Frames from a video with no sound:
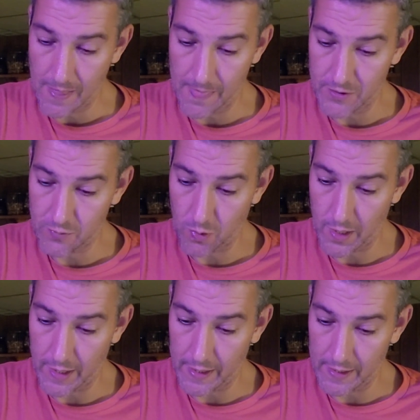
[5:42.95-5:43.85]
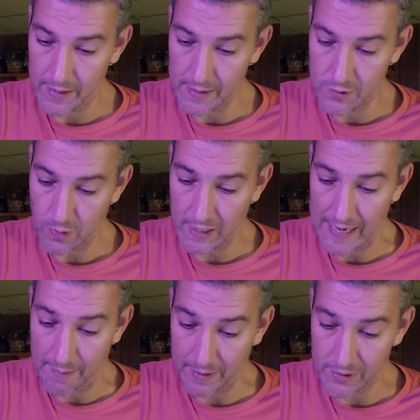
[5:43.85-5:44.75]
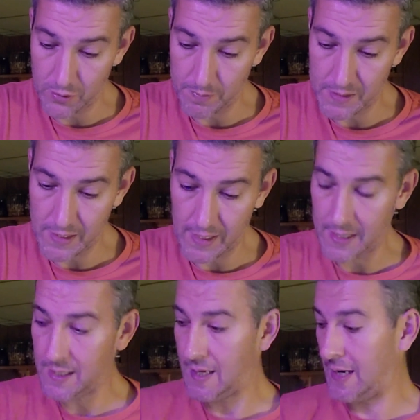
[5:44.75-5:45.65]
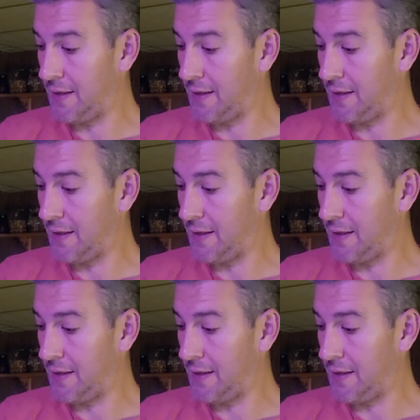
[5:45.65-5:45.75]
this wine is what got me into Obsidian.